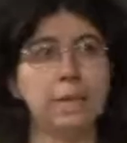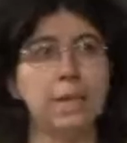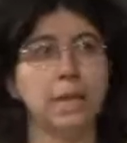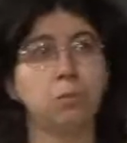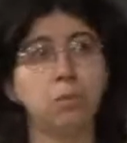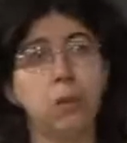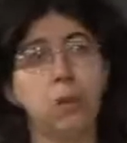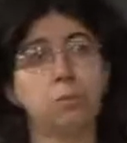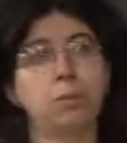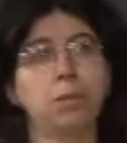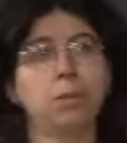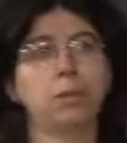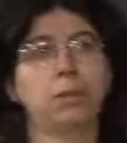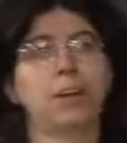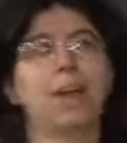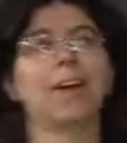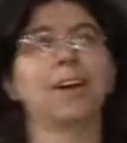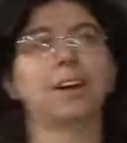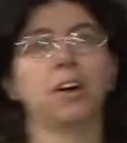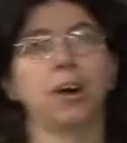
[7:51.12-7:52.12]
And what we would
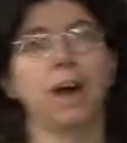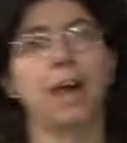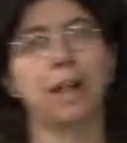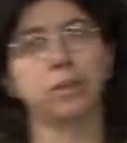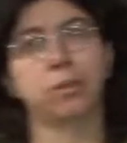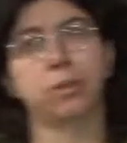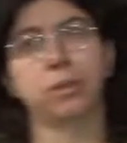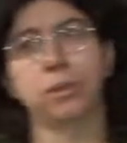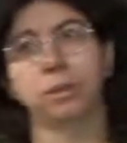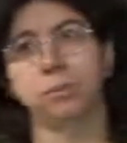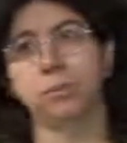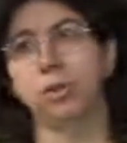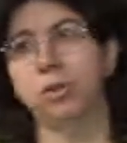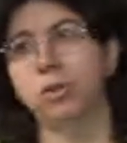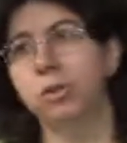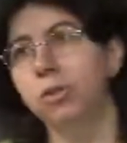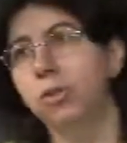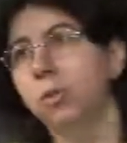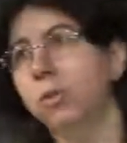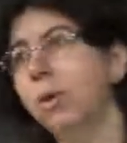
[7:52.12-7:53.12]
like our algorithm to
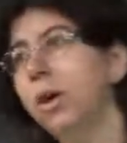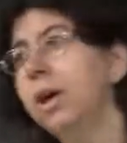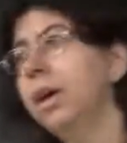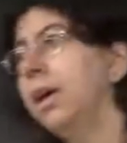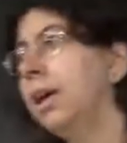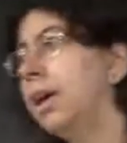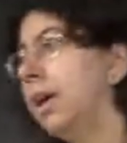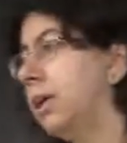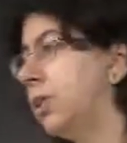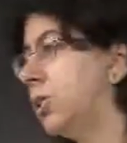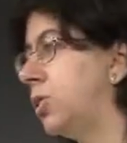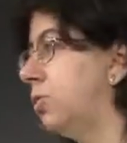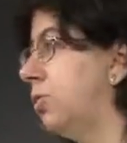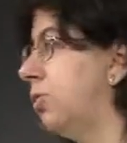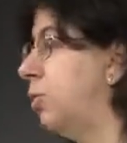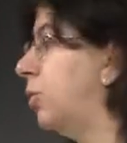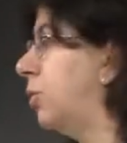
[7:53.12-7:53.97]
do is to